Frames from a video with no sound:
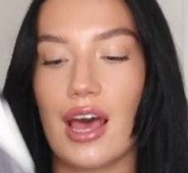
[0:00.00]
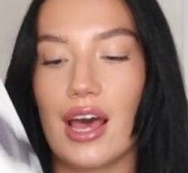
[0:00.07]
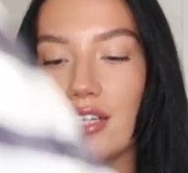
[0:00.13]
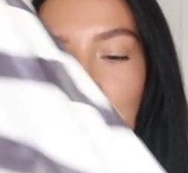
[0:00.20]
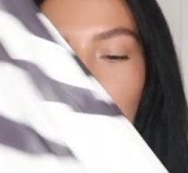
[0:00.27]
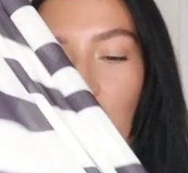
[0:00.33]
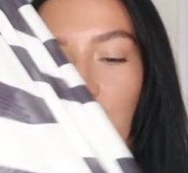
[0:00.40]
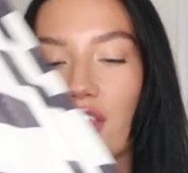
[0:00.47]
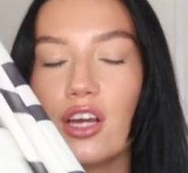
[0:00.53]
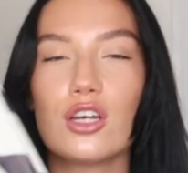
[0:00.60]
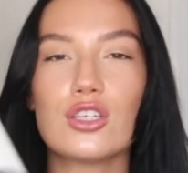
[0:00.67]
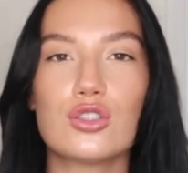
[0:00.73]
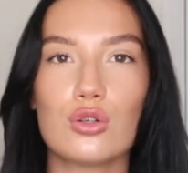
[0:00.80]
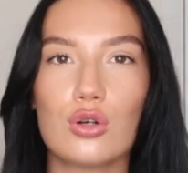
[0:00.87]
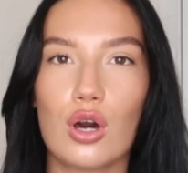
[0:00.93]
and I think I
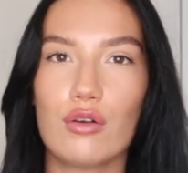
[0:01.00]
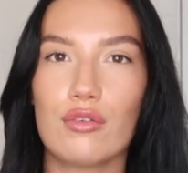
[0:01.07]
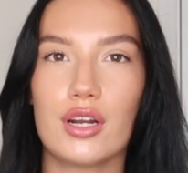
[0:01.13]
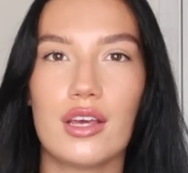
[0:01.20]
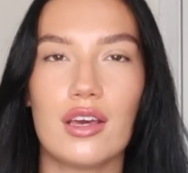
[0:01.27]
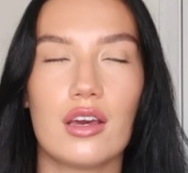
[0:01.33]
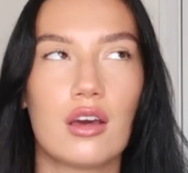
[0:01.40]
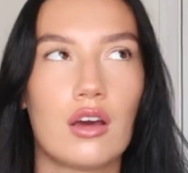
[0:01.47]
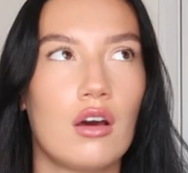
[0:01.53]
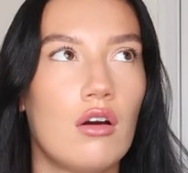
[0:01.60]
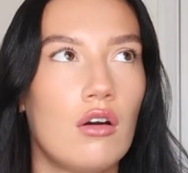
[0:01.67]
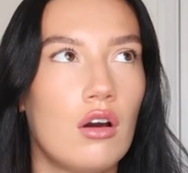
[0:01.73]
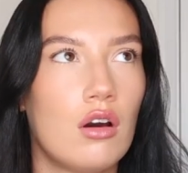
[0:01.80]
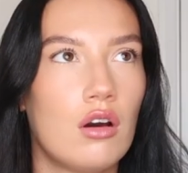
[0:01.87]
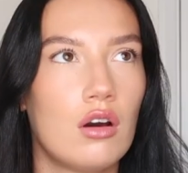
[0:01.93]
saw her in it
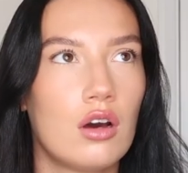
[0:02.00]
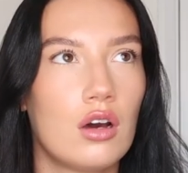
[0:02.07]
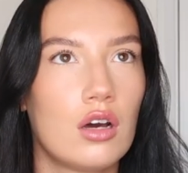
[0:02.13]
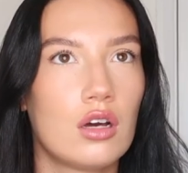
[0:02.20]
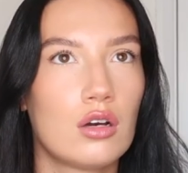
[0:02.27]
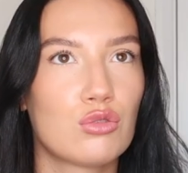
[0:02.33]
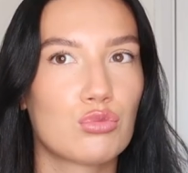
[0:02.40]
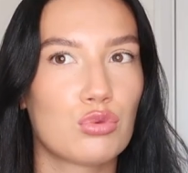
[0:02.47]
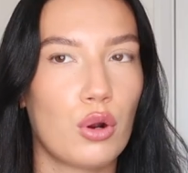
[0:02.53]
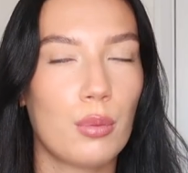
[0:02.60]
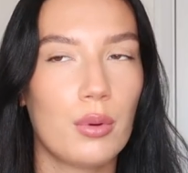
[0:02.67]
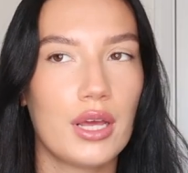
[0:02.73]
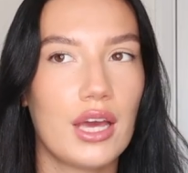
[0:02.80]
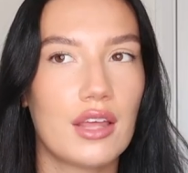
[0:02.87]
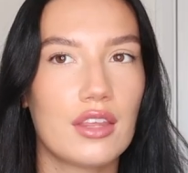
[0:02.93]

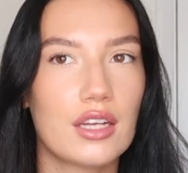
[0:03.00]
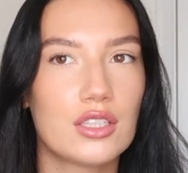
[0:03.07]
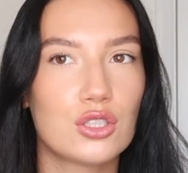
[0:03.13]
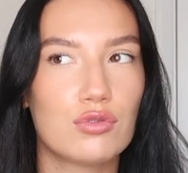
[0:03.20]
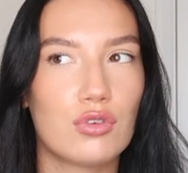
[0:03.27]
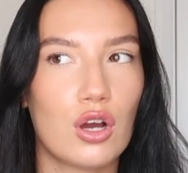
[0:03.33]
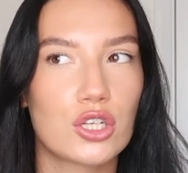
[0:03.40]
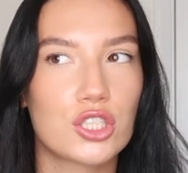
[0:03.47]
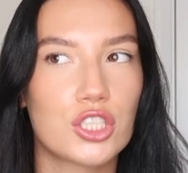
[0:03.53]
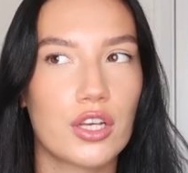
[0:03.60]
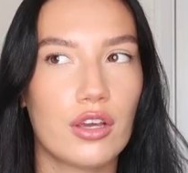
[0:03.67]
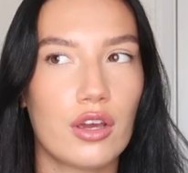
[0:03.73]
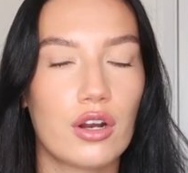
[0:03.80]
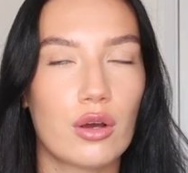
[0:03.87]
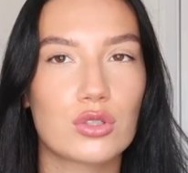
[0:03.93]
probably at the end of last
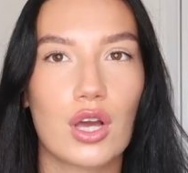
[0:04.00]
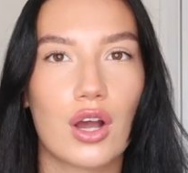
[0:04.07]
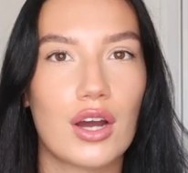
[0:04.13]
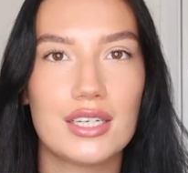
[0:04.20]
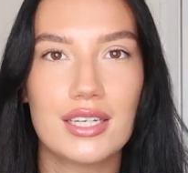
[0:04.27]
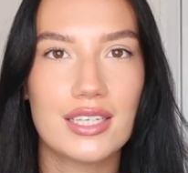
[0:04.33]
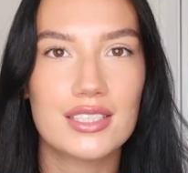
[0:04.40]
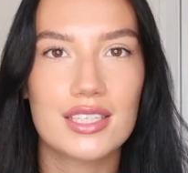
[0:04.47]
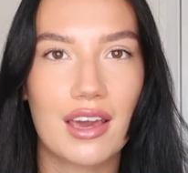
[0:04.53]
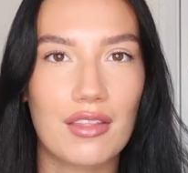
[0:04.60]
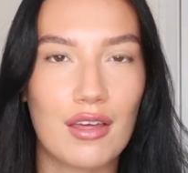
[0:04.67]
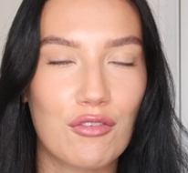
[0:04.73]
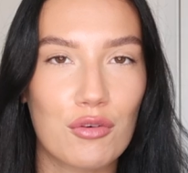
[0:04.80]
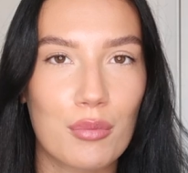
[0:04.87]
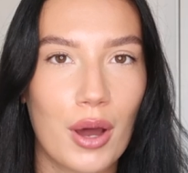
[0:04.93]
year and I was like I need to get
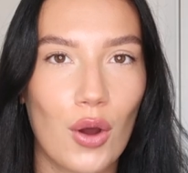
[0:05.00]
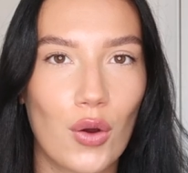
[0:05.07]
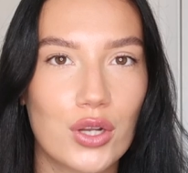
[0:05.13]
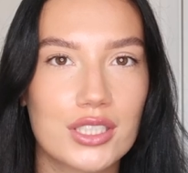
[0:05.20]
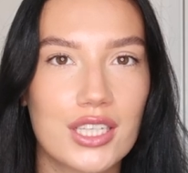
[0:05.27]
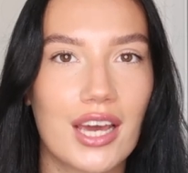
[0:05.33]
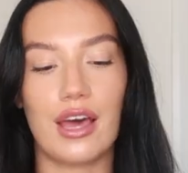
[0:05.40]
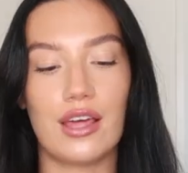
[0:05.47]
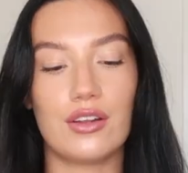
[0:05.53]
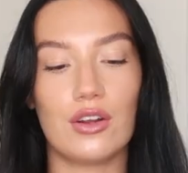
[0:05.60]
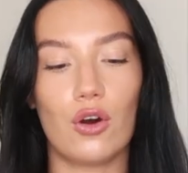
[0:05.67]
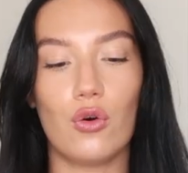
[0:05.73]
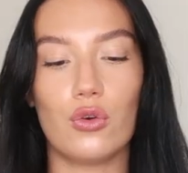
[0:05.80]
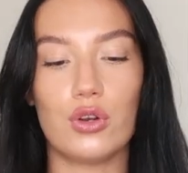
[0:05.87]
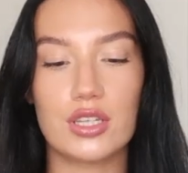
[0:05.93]
that for my holiday
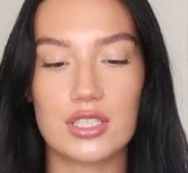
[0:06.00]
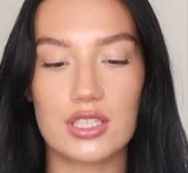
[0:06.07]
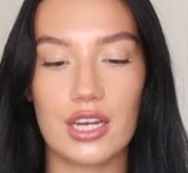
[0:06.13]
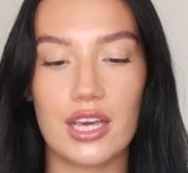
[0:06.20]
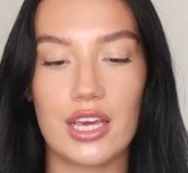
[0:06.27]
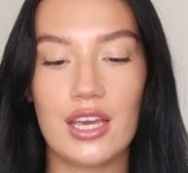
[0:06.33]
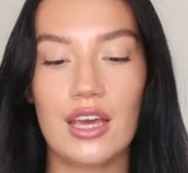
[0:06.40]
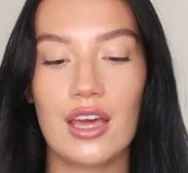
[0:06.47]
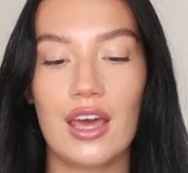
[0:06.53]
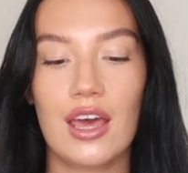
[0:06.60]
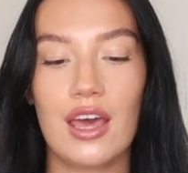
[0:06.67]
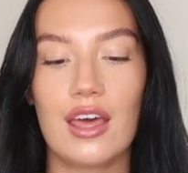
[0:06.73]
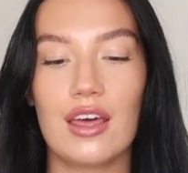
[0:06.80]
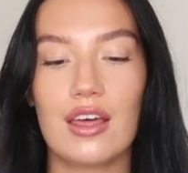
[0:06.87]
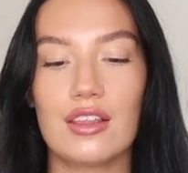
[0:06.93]
and honestly
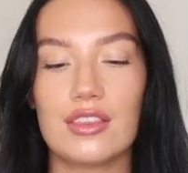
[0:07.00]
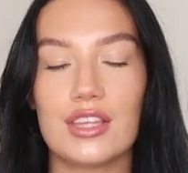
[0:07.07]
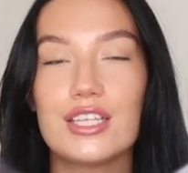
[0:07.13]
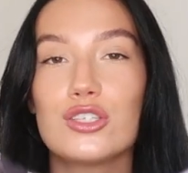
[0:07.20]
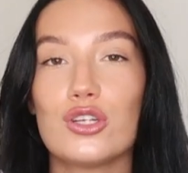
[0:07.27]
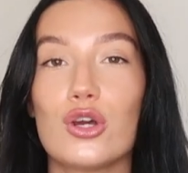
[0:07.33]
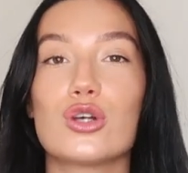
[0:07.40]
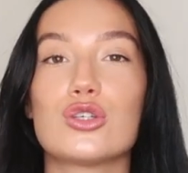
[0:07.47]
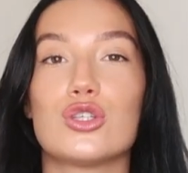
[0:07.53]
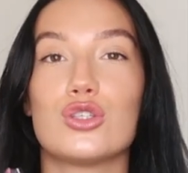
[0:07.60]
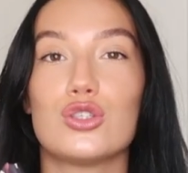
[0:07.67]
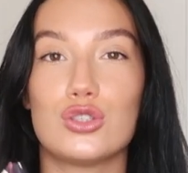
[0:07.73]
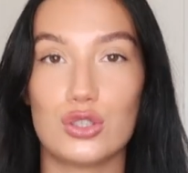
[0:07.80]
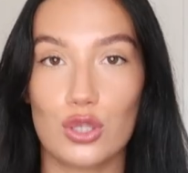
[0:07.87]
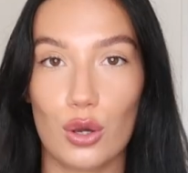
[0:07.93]
this looks
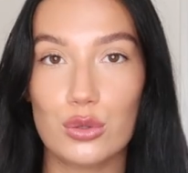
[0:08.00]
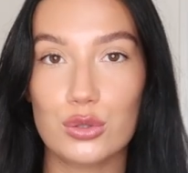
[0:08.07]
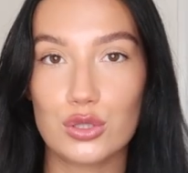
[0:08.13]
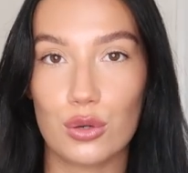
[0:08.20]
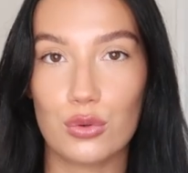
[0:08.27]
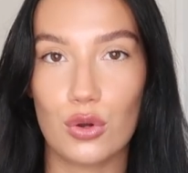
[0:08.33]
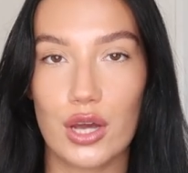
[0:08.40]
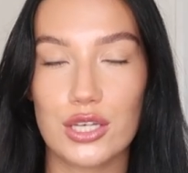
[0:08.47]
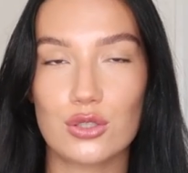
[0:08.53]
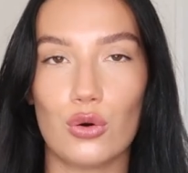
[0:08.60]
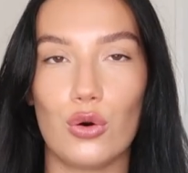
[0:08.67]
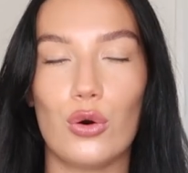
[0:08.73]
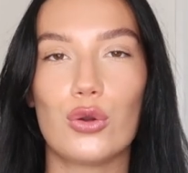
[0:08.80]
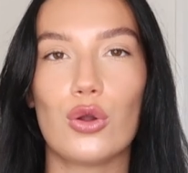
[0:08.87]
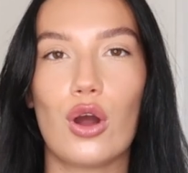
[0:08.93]
so, so nice on.